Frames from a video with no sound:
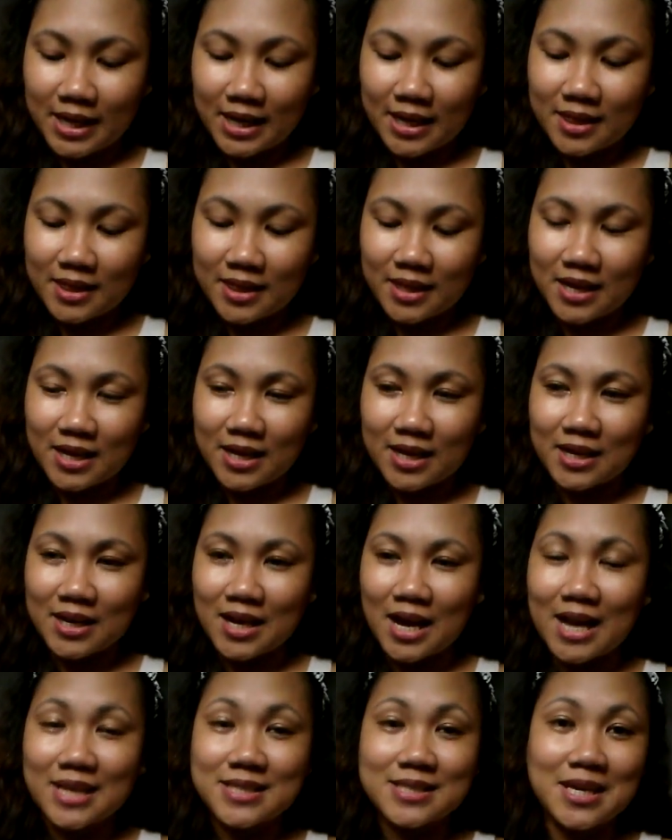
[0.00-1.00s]
And
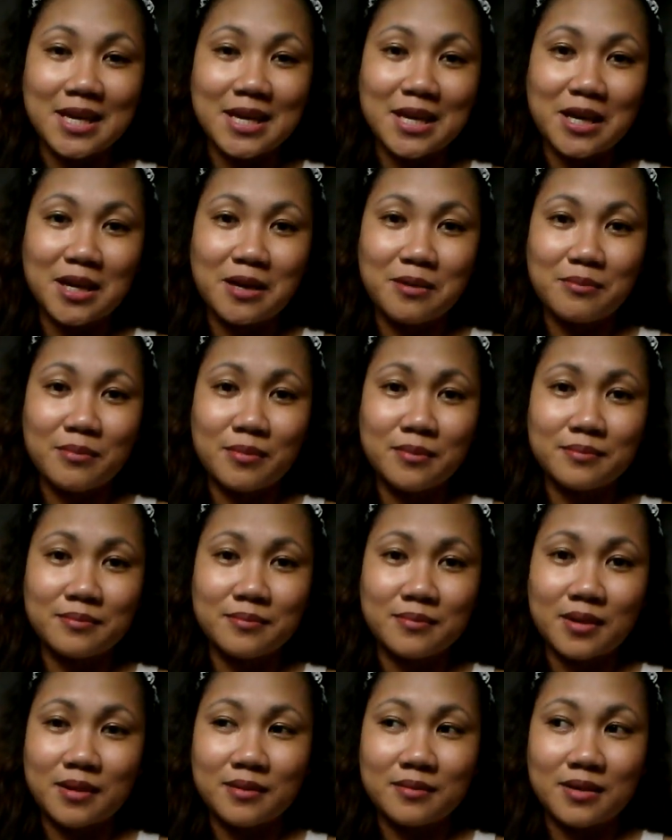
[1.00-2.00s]
then asking him
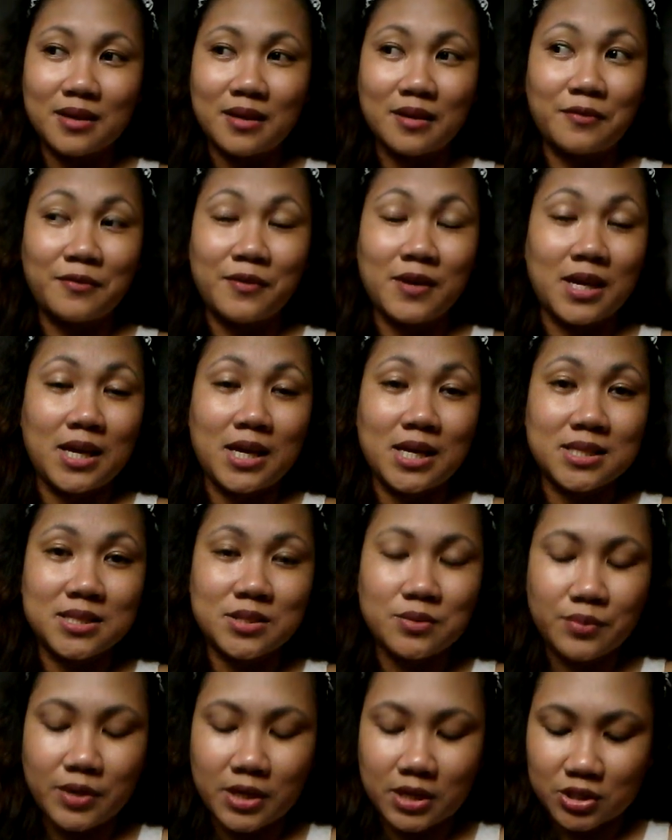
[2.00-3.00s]
if he
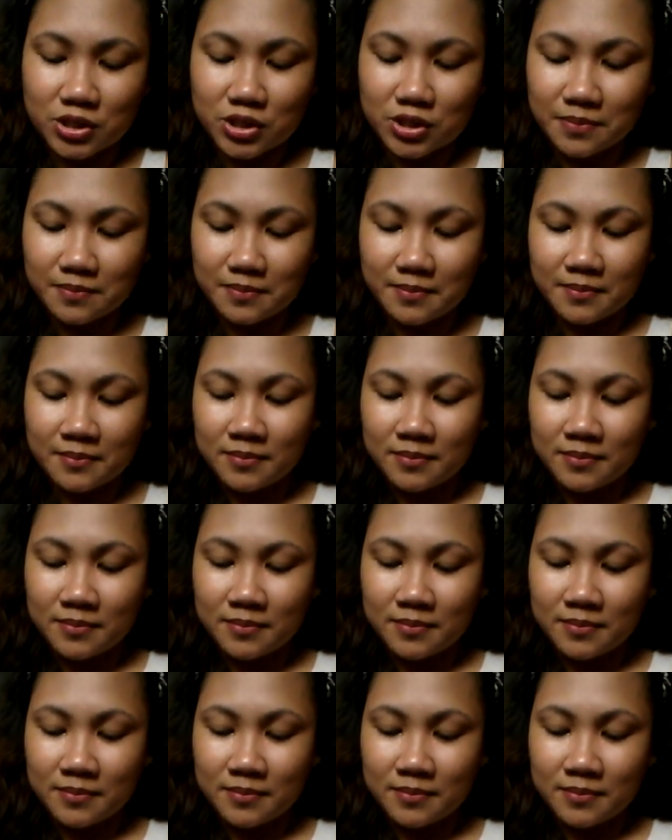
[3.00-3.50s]
is rich.